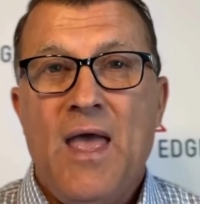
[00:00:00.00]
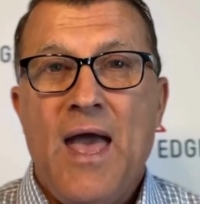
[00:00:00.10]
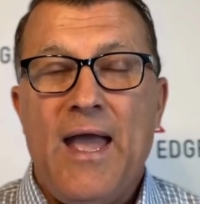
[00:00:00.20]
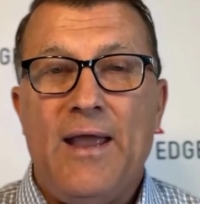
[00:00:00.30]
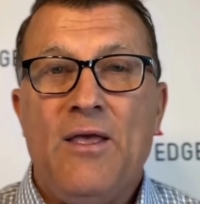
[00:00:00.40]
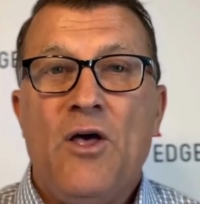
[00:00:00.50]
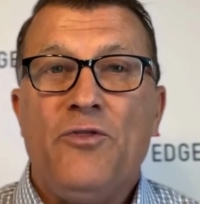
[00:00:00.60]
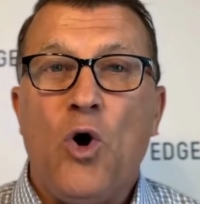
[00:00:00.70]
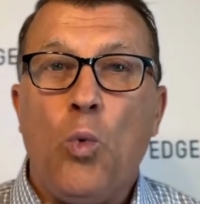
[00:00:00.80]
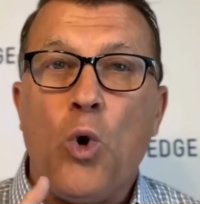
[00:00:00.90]
Hey,
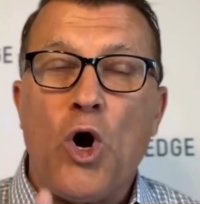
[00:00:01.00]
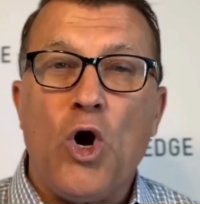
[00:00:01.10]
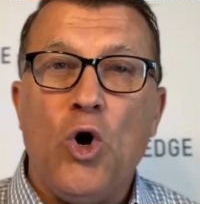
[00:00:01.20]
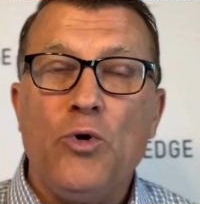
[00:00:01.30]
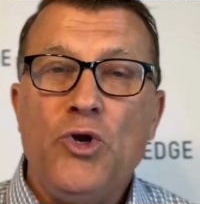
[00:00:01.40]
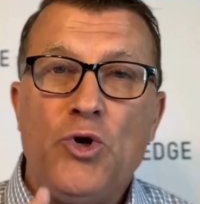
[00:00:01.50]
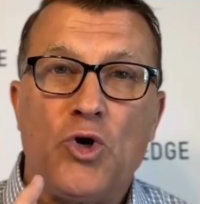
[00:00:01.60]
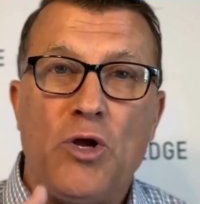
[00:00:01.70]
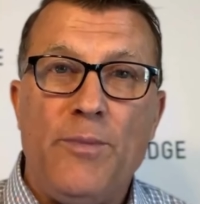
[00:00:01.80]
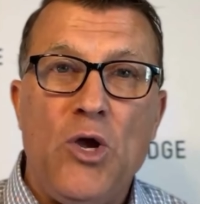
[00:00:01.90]
the world, your
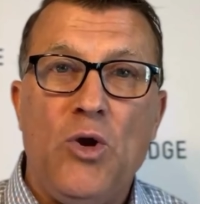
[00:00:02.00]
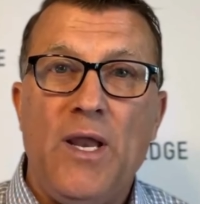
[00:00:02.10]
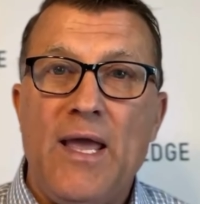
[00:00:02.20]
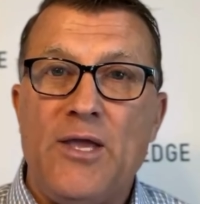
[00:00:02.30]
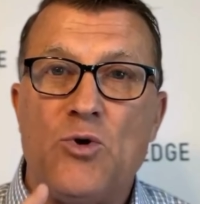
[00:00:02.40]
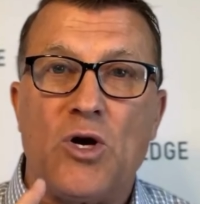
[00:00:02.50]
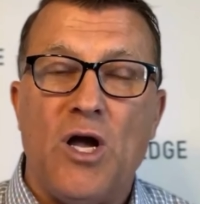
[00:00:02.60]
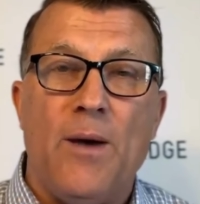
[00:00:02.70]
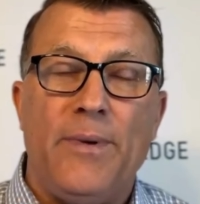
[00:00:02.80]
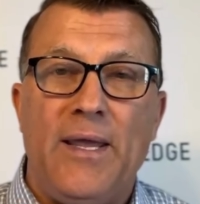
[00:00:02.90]
community, and your
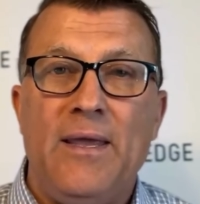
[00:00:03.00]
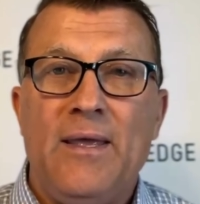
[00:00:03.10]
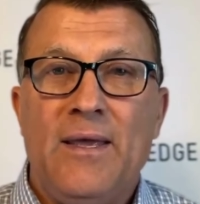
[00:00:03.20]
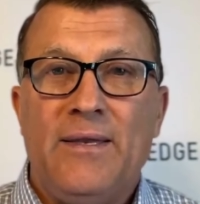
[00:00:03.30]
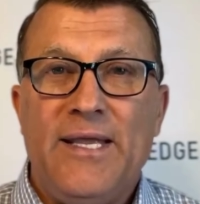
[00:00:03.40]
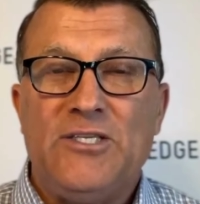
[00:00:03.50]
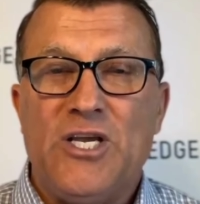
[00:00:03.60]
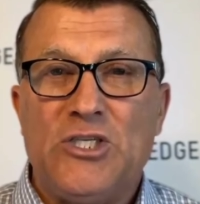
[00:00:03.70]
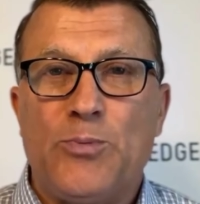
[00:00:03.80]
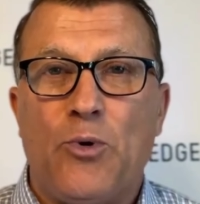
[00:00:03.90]
company needs
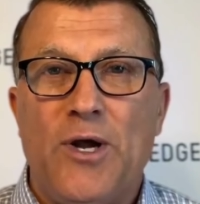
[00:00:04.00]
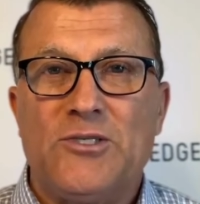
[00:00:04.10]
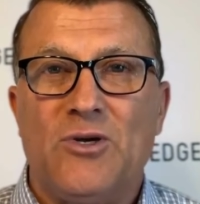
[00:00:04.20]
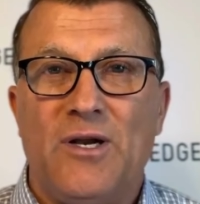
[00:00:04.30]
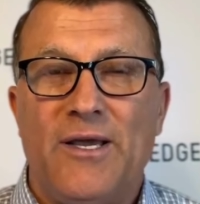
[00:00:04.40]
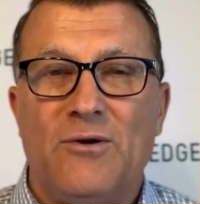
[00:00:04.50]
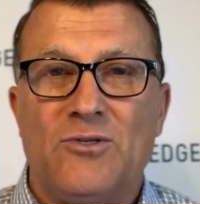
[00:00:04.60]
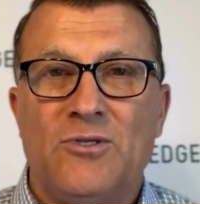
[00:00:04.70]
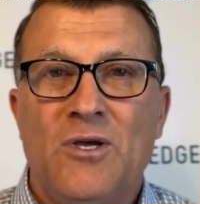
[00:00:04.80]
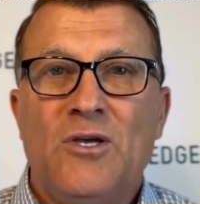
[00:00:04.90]
inspirational
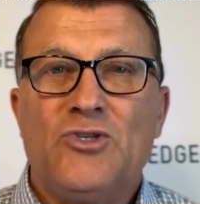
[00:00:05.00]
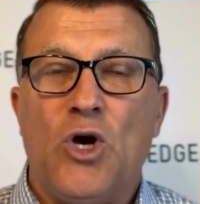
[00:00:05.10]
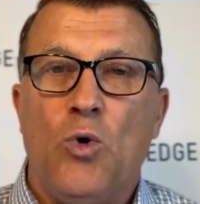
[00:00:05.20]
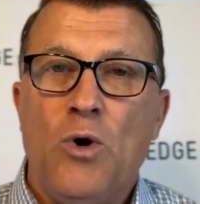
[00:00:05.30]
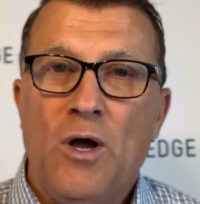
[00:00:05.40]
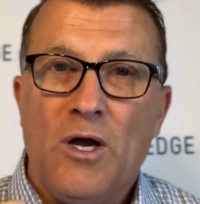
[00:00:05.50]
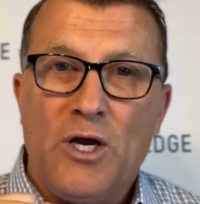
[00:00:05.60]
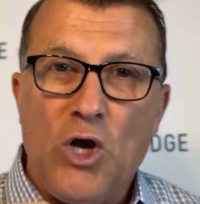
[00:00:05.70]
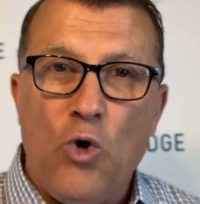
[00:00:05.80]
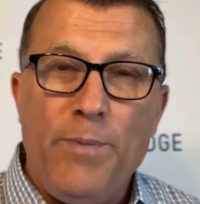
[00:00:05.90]
leaders. So
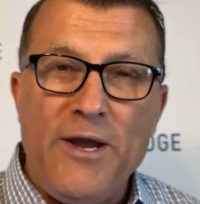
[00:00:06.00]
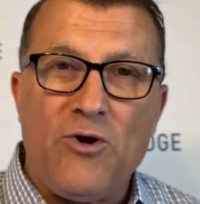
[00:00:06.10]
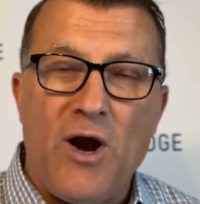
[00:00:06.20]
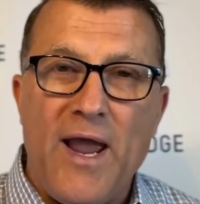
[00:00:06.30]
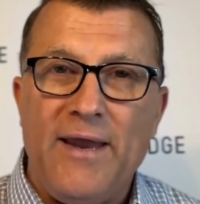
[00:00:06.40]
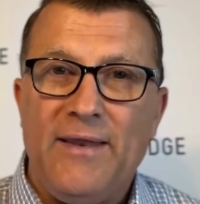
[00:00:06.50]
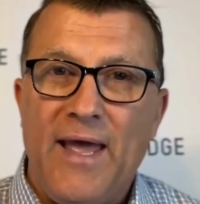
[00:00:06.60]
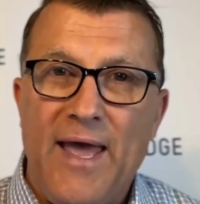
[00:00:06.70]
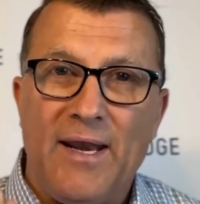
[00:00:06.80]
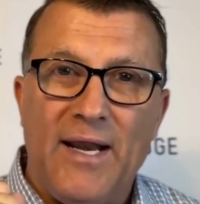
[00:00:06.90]
go be great,
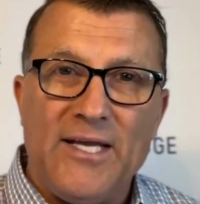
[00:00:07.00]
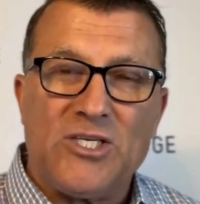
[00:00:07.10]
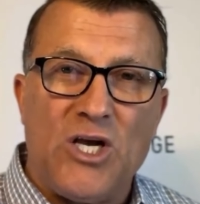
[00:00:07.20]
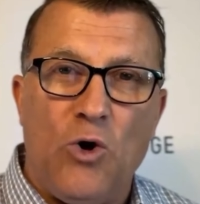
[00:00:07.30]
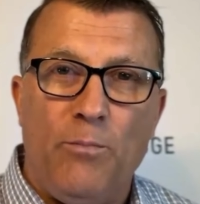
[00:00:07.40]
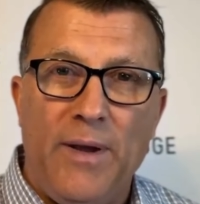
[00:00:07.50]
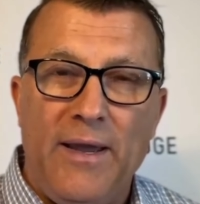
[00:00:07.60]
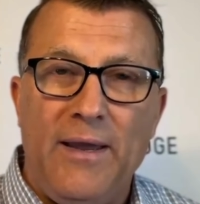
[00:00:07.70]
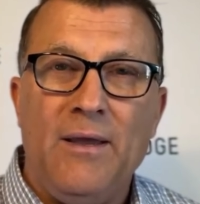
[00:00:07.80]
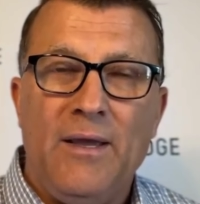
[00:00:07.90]
and let's go
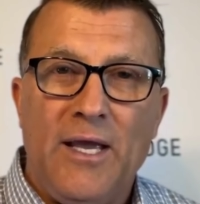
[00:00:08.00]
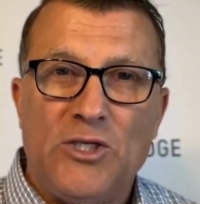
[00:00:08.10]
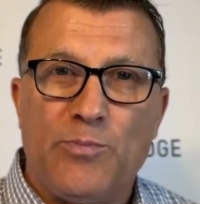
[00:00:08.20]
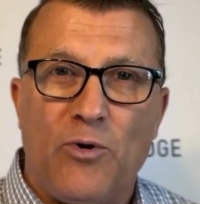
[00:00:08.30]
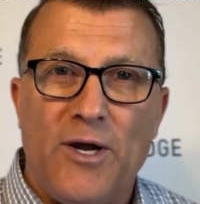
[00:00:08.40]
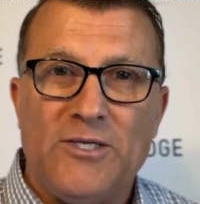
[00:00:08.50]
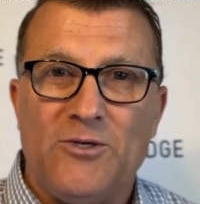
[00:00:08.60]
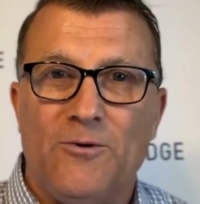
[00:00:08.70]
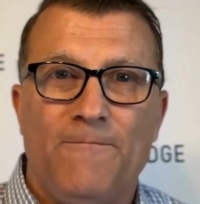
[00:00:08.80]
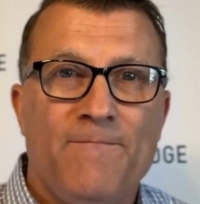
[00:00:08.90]
be inspirational.